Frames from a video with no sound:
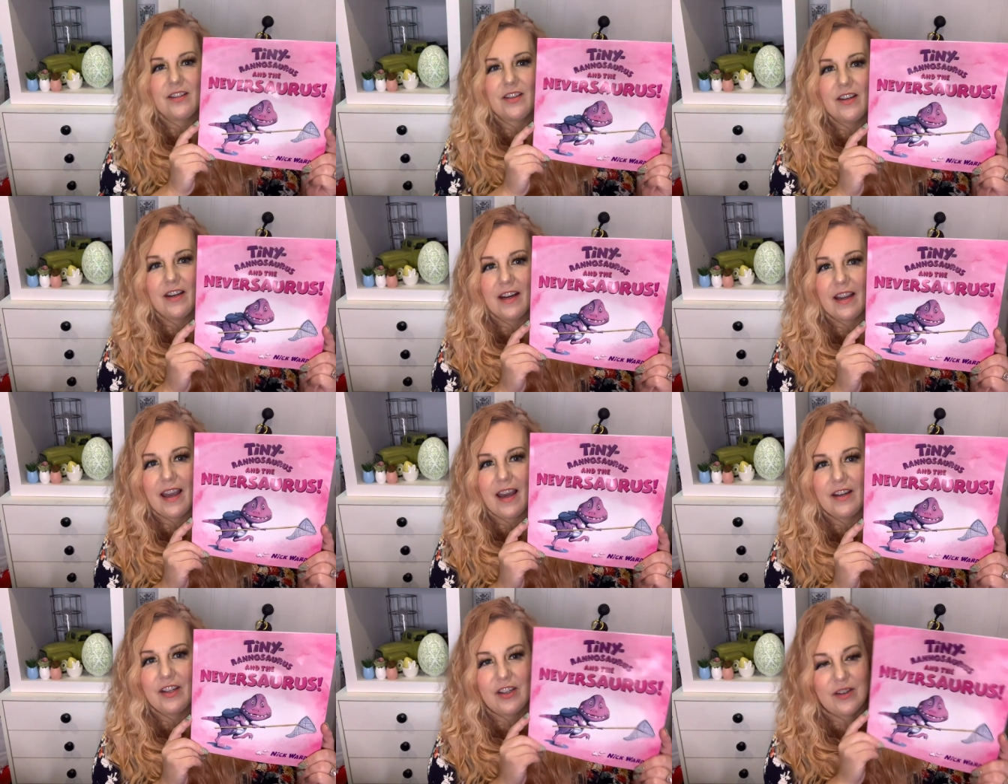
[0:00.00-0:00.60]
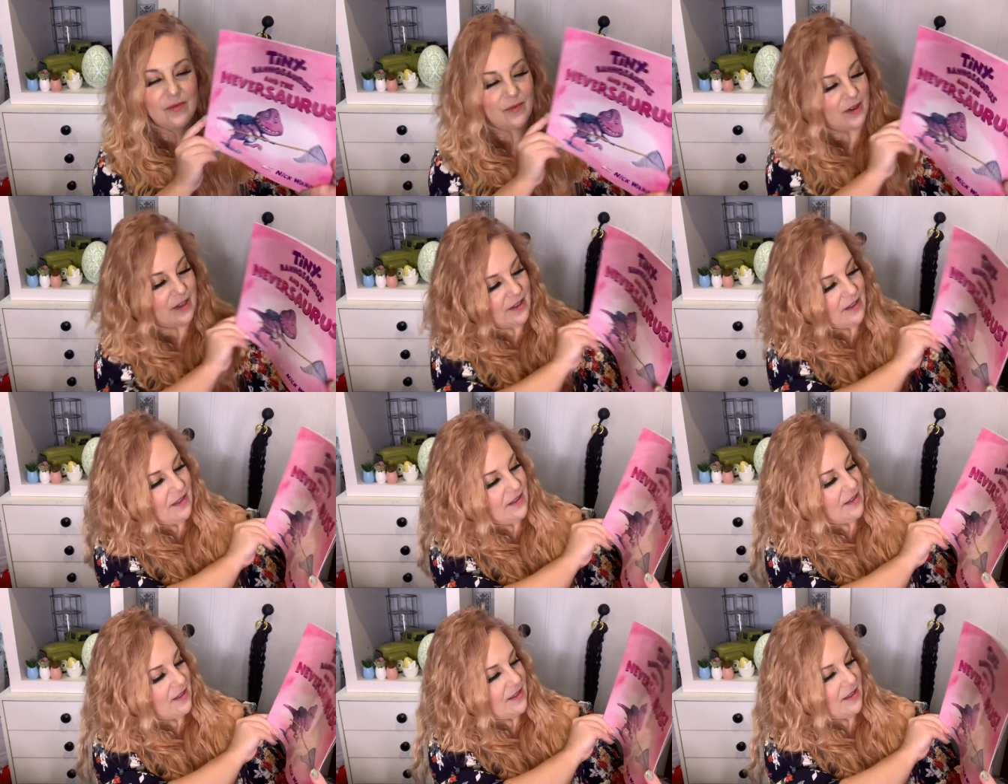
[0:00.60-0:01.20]
going to catch him with
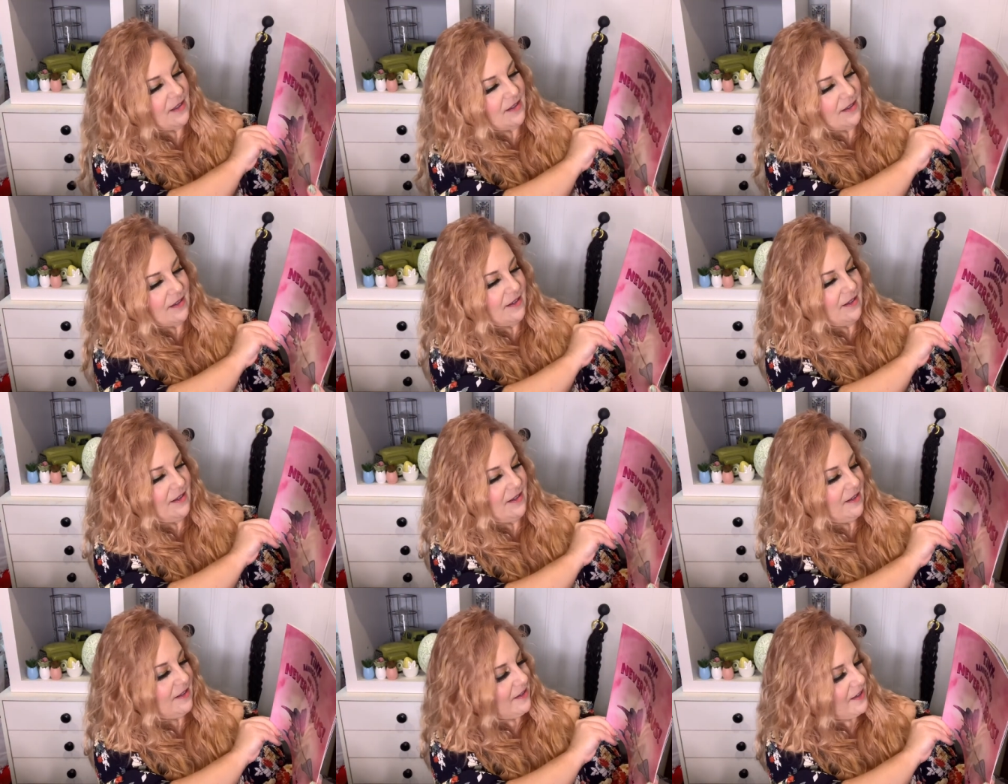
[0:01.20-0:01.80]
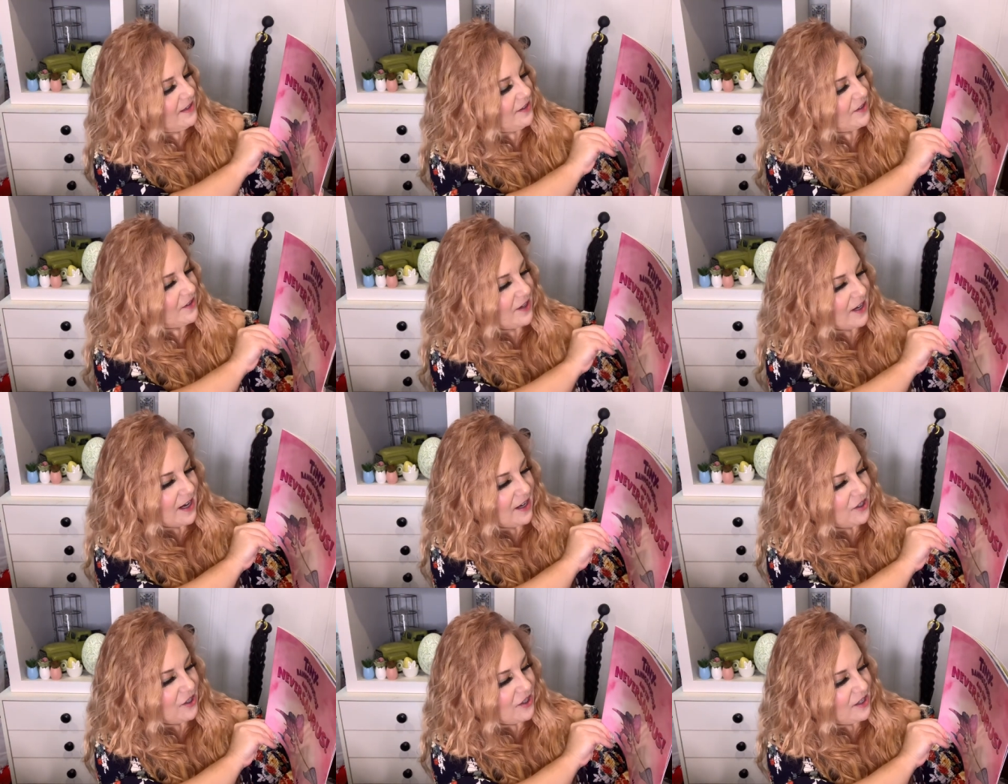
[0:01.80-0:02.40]
his, he's going
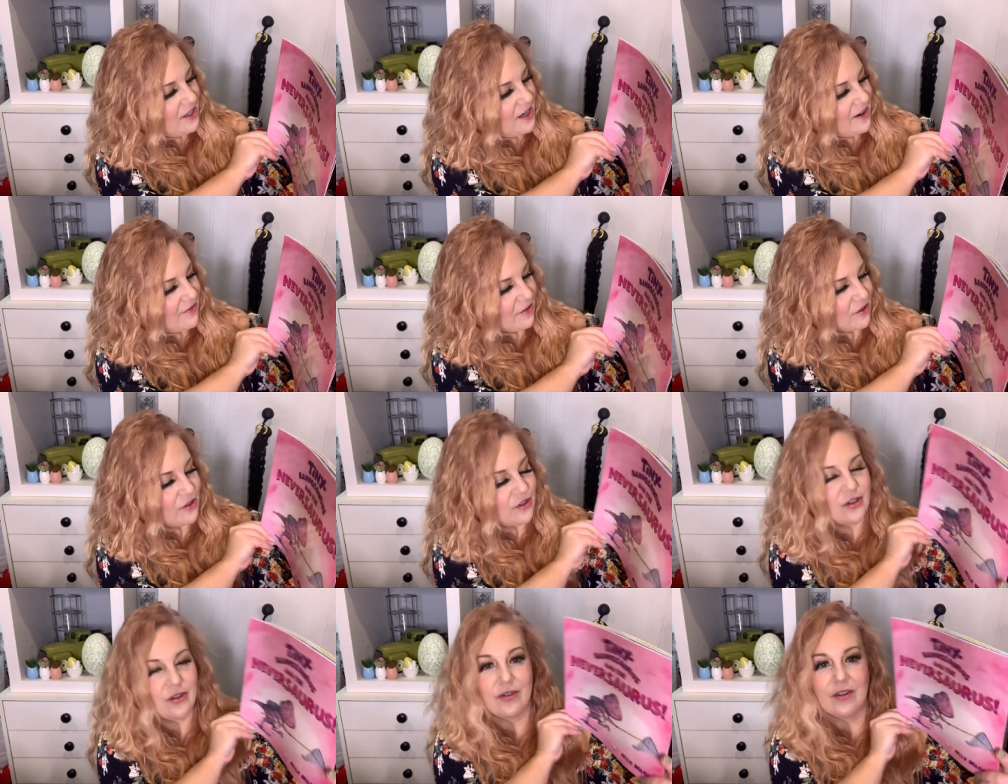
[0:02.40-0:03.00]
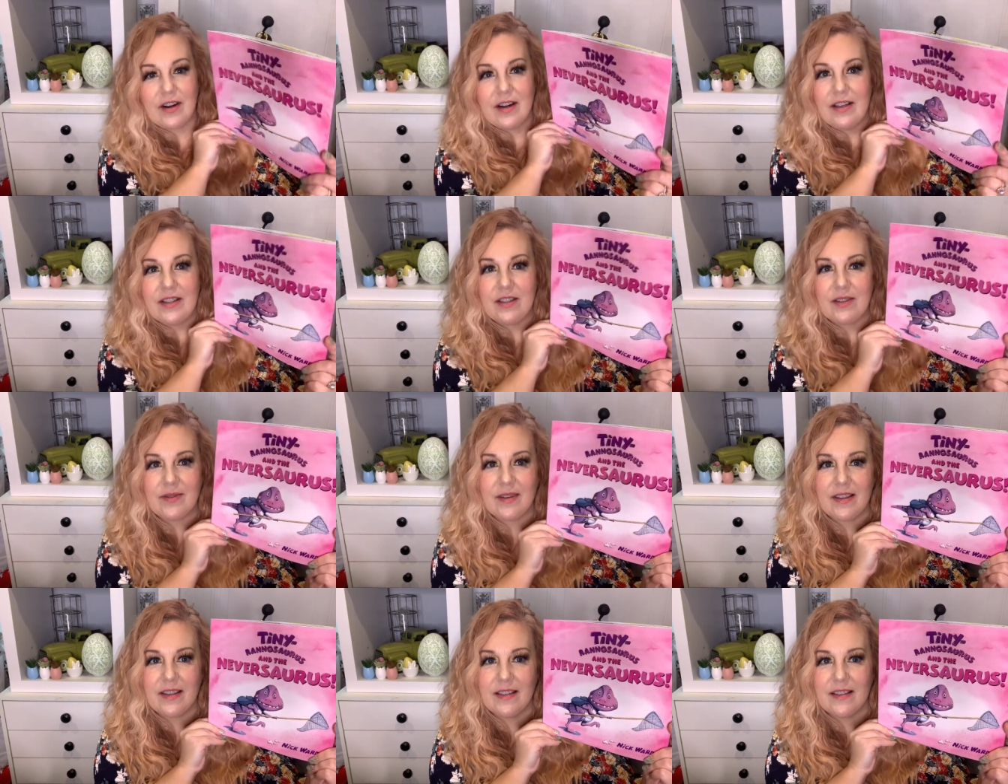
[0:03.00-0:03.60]
to catch the Neversaurus
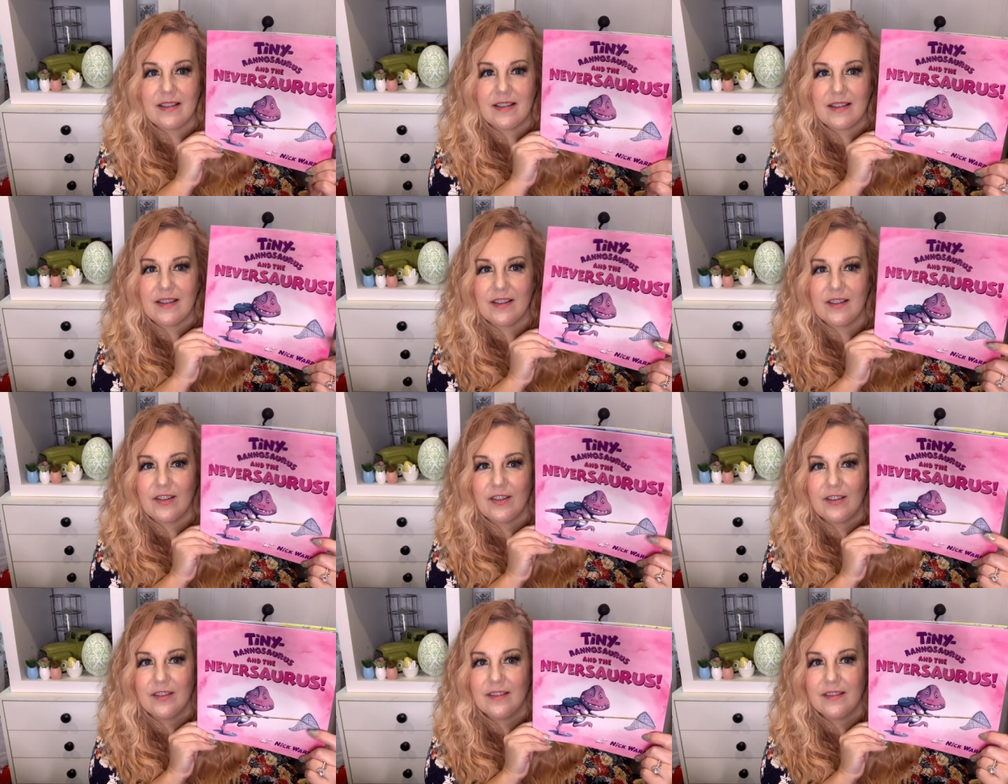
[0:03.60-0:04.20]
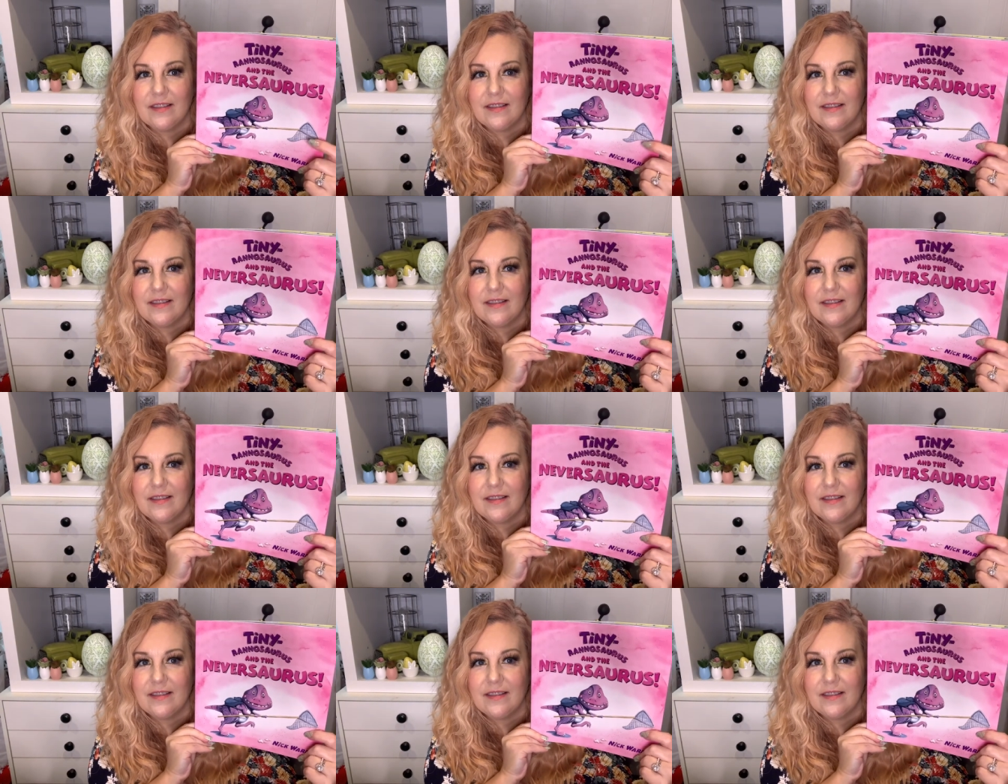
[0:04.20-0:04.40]
with his little